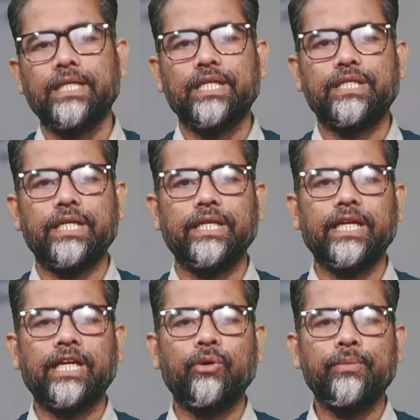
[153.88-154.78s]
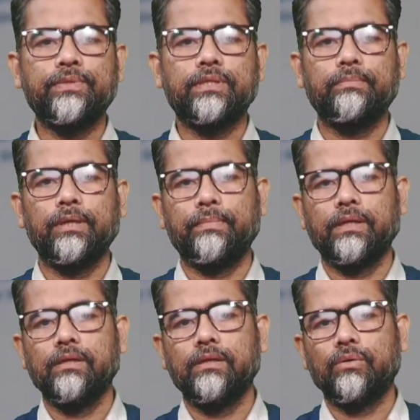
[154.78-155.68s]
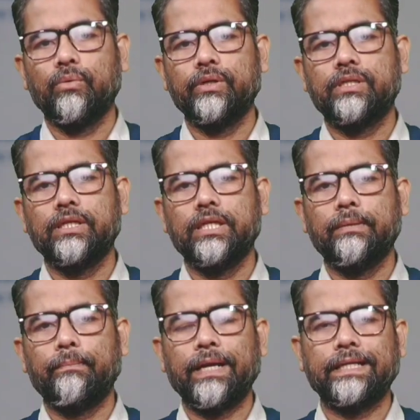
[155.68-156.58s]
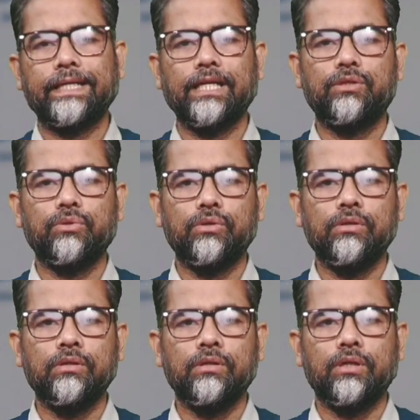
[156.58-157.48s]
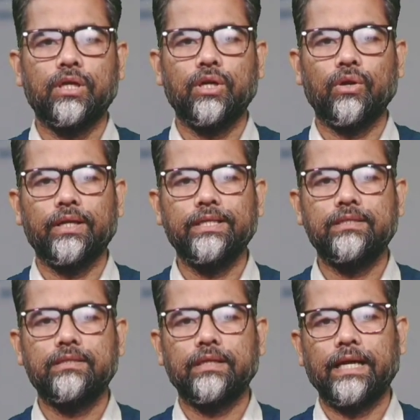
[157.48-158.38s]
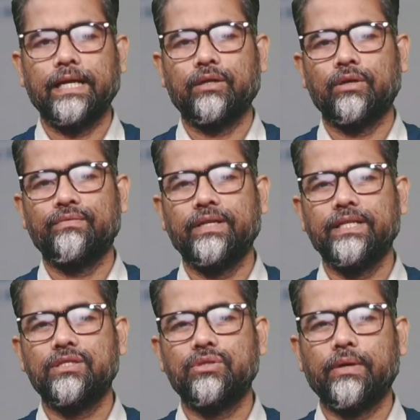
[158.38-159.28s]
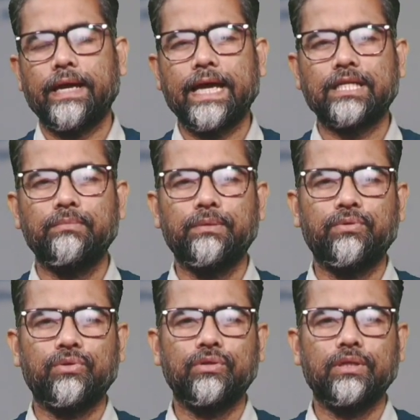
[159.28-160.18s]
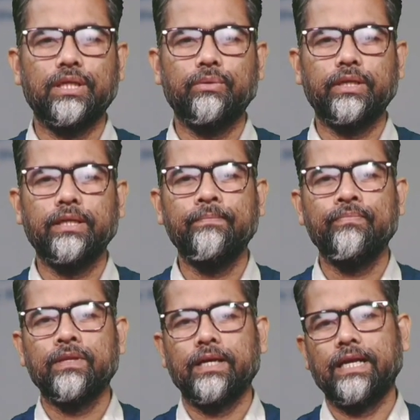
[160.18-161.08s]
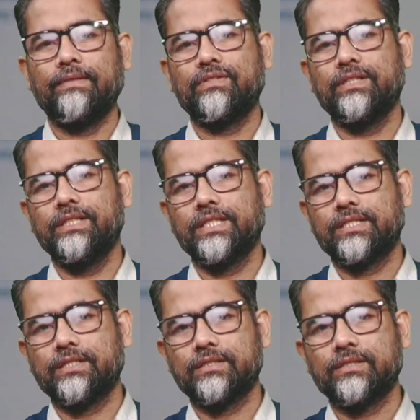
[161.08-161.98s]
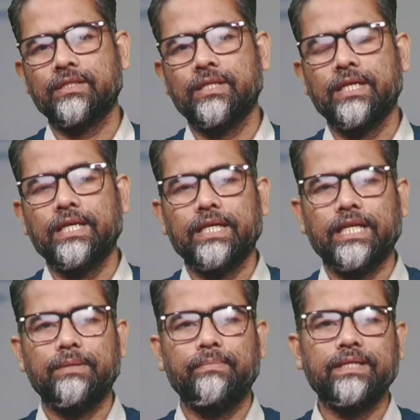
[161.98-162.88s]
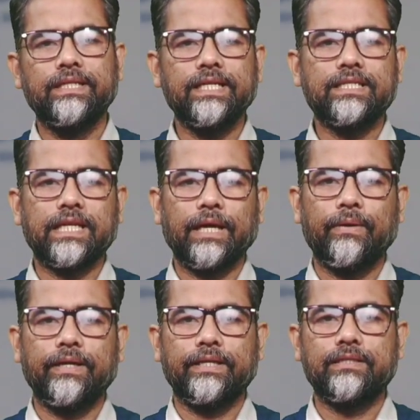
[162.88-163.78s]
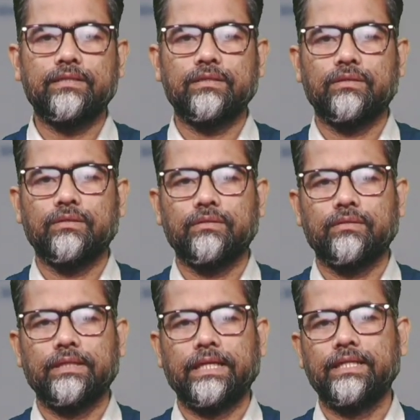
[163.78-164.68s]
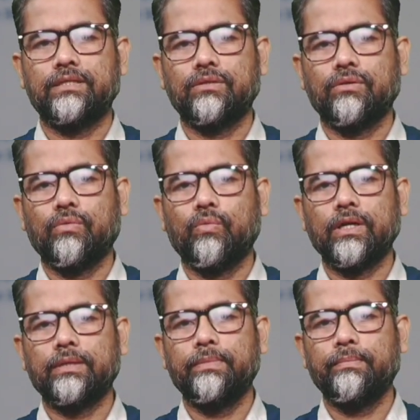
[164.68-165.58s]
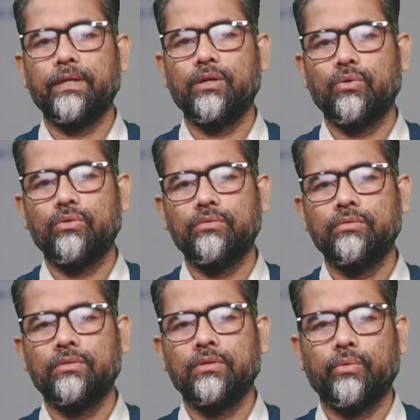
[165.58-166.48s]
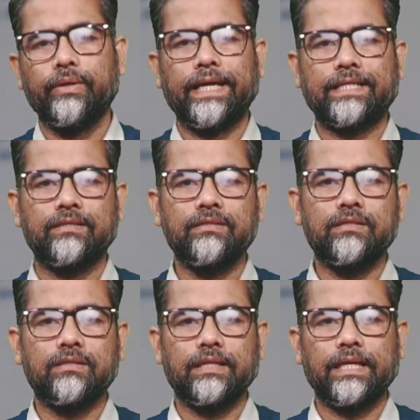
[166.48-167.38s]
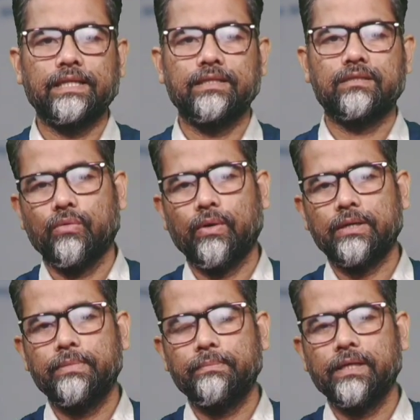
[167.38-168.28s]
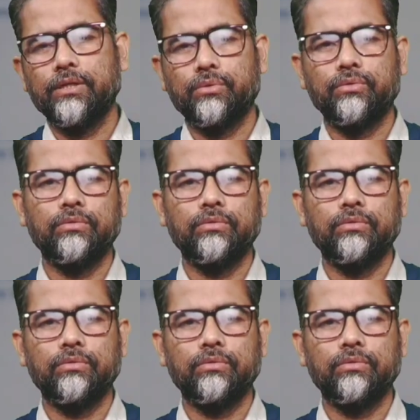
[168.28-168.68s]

Training equips people with the practical tool, knowledge, and confidence to act before, during, and after disasters. It bridges awareness, that is what people know, with actions, that is what people do.